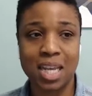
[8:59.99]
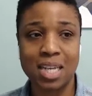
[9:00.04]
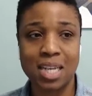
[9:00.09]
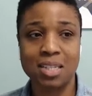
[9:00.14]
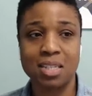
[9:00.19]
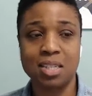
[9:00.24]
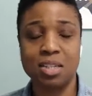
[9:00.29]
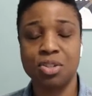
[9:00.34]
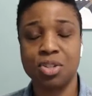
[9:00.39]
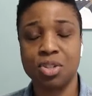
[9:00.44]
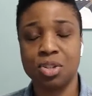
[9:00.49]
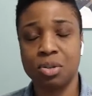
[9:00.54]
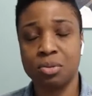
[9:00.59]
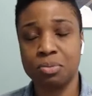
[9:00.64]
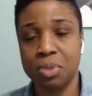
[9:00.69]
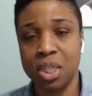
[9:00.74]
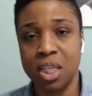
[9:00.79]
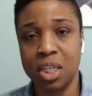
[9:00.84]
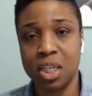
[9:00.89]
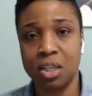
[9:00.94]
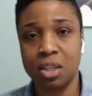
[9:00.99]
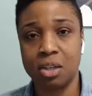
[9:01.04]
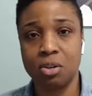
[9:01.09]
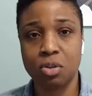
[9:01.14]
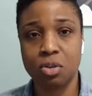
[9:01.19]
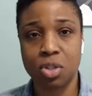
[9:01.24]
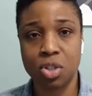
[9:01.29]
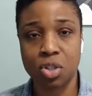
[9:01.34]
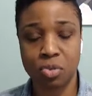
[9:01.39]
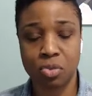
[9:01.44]
I see so many
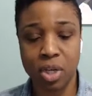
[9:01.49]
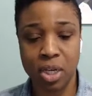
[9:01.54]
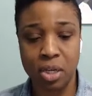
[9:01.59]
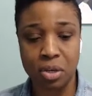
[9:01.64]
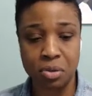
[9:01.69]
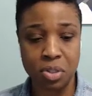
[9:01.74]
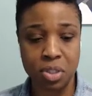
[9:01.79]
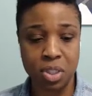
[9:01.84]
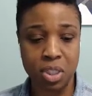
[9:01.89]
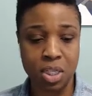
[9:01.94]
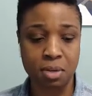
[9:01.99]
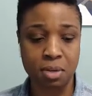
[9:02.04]
course creators and